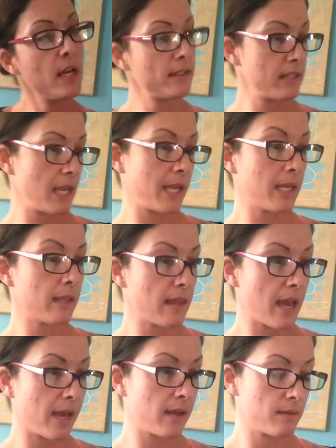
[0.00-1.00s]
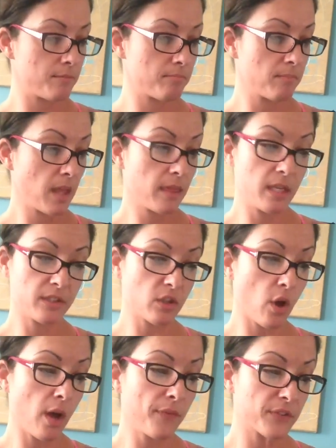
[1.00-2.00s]
saying that this
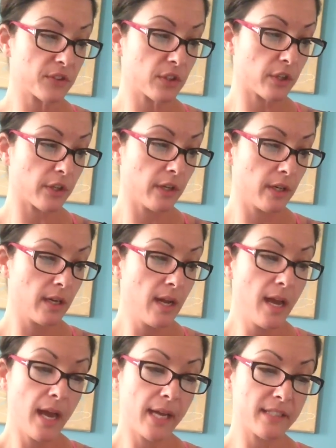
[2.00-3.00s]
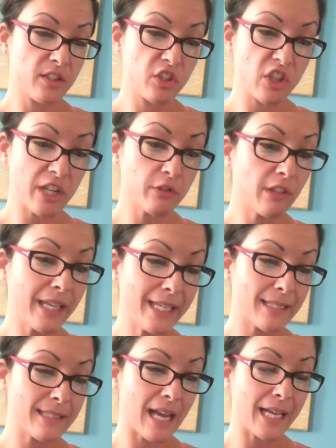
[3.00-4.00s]
officer has general
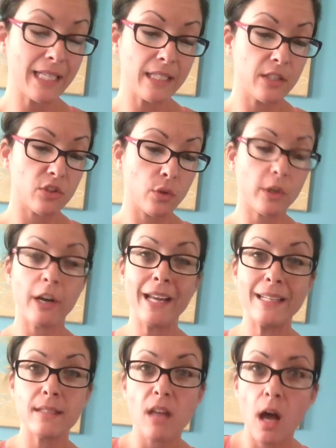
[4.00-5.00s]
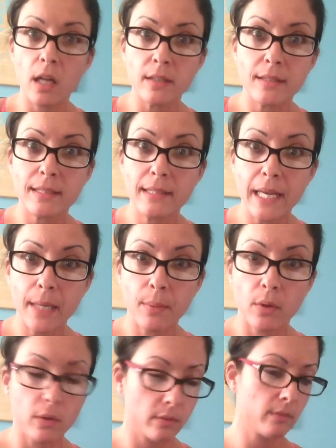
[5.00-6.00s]
anxiety disorder and is
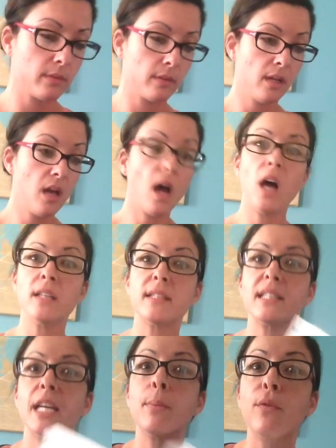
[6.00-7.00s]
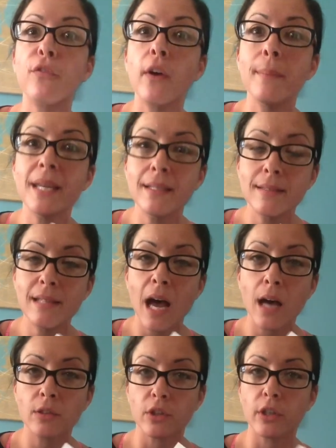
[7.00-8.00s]
unstable. Unstable from his
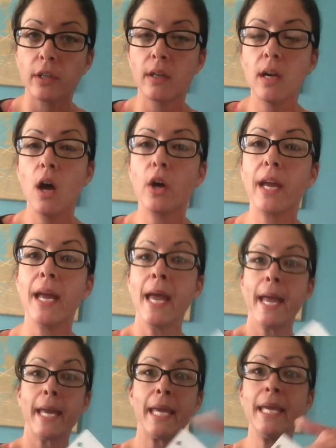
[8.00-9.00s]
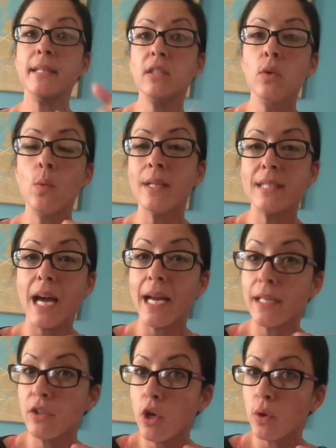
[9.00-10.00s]
doctor, okay? He's the one
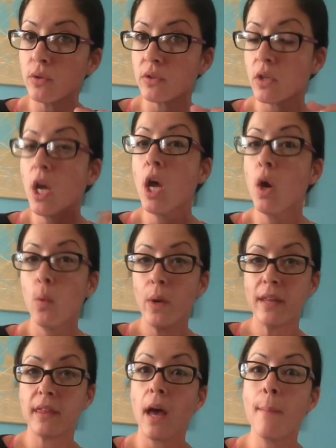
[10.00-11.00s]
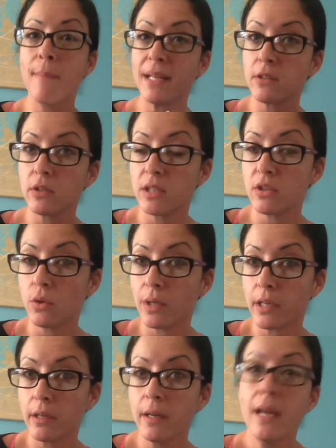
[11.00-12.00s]
diagnosed with a mental
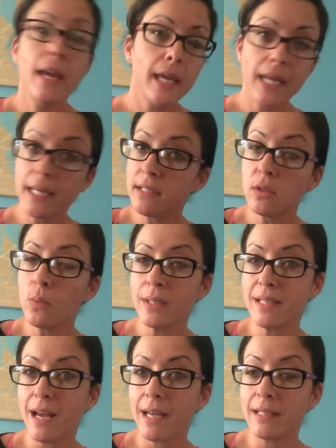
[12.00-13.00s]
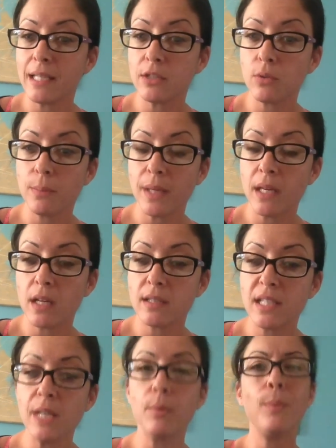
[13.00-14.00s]
disorder. He's the one diagnosed with being
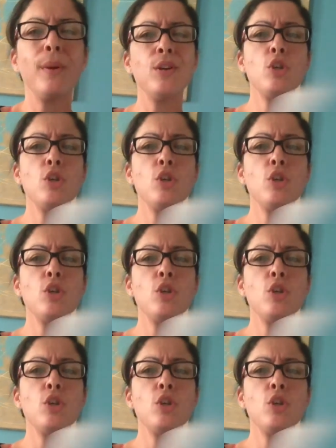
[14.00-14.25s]
unstable, but